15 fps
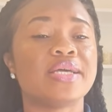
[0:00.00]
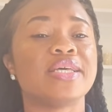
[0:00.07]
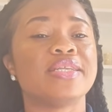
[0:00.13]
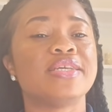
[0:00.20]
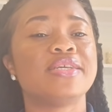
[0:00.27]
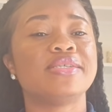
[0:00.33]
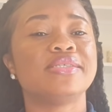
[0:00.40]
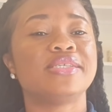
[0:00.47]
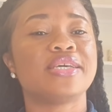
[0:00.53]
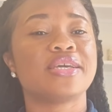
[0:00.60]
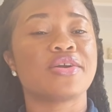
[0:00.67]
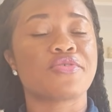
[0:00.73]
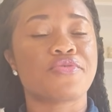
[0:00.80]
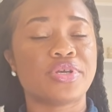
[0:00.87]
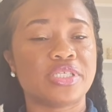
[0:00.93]
they didn't
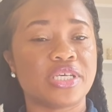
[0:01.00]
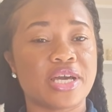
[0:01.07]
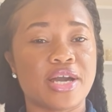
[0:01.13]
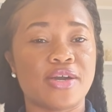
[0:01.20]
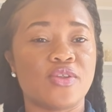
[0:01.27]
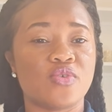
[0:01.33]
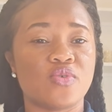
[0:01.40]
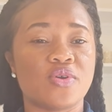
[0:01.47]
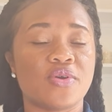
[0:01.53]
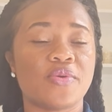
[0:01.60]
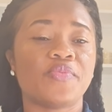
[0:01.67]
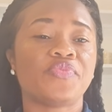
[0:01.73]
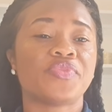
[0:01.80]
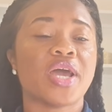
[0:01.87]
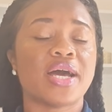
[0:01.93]
take a critical look
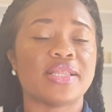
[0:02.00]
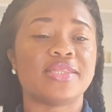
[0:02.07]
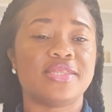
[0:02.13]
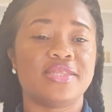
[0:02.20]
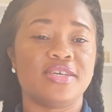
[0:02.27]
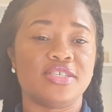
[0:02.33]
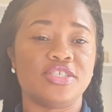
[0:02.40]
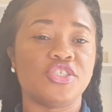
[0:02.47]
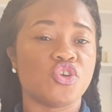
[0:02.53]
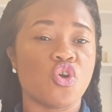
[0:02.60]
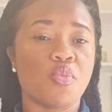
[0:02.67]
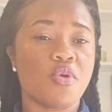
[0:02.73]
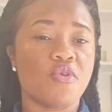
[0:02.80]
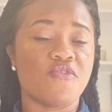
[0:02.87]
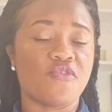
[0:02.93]
at the
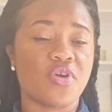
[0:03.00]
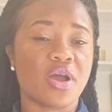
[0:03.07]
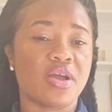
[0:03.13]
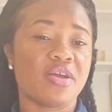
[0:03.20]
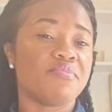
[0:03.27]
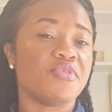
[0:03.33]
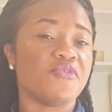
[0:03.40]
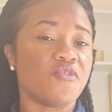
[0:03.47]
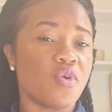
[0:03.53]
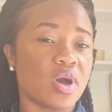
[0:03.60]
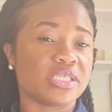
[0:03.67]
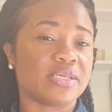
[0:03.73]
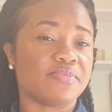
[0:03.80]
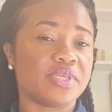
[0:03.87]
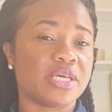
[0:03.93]
job offer before
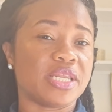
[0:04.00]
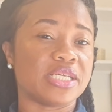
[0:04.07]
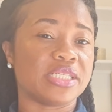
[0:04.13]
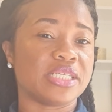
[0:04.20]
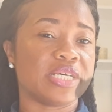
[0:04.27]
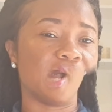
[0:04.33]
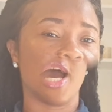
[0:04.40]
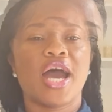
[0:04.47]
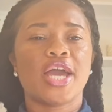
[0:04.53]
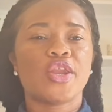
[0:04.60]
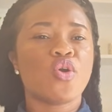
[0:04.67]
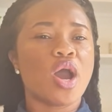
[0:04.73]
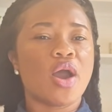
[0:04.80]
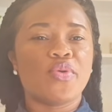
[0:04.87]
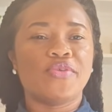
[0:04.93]
accepting it. I
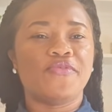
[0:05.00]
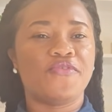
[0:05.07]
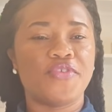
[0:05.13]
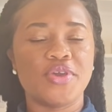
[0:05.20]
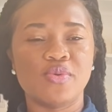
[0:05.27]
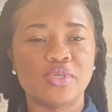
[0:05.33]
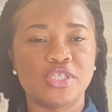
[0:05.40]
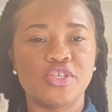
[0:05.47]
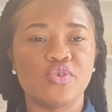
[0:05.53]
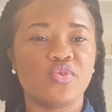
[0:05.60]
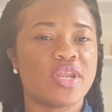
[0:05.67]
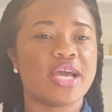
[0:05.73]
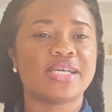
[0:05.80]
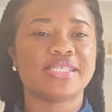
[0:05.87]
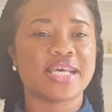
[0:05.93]
know how it feels, you know,
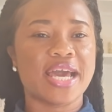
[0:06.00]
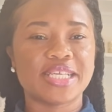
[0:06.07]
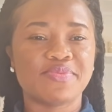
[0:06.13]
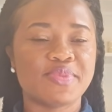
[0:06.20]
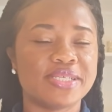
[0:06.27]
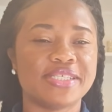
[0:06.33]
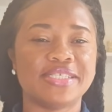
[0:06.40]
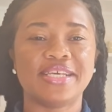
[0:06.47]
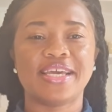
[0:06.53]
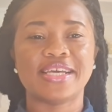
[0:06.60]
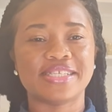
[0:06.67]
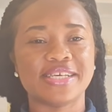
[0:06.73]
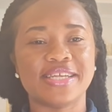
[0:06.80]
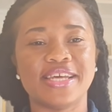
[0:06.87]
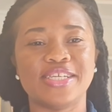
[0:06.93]
the excitement in
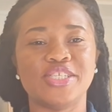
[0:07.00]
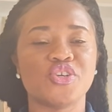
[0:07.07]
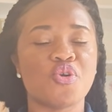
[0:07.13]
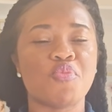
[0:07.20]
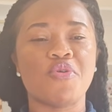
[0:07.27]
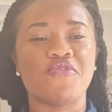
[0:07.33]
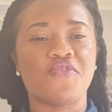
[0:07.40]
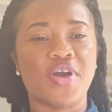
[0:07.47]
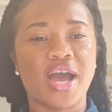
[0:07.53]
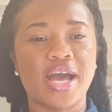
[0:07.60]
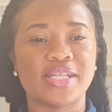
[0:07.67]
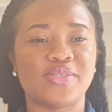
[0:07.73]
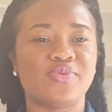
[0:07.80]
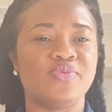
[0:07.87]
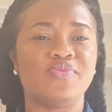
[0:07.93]
getting a job
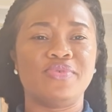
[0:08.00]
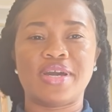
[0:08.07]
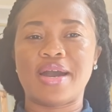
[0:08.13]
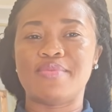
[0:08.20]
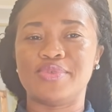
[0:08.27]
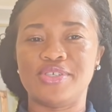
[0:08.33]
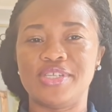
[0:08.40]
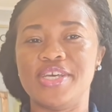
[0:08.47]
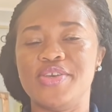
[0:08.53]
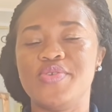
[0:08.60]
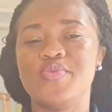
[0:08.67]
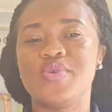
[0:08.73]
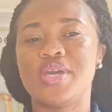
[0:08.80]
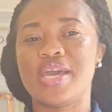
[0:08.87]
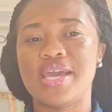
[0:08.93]
offer to come to the
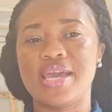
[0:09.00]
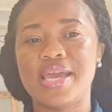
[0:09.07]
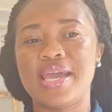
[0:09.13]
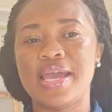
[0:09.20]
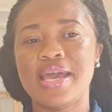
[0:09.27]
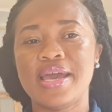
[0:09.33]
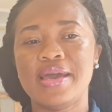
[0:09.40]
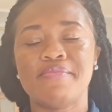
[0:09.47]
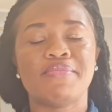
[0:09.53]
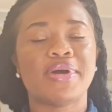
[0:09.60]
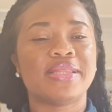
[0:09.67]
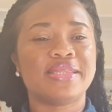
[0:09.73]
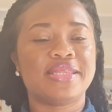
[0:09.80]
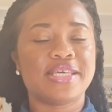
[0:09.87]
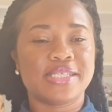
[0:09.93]
UK,
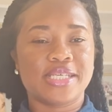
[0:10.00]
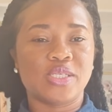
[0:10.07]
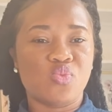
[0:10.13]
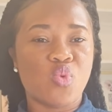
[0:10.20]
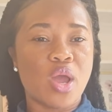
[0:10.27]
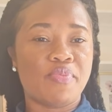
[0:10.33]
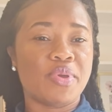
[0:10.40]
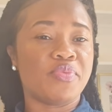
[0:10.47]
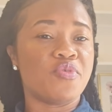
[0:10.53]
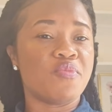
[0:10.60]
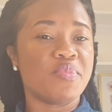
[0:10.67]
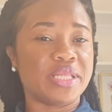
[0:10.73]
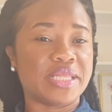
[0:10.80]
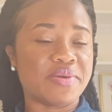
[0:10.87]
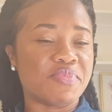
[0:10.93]
but this is where people
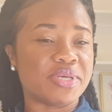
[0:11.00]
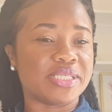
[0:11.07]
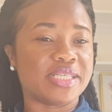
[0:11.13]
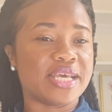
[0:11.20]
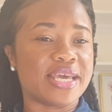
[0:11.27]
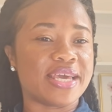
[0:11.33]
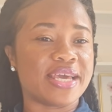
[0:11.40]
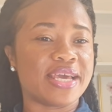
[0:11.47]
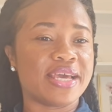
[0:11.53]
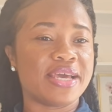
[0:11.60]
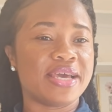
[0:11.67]
make the mistake.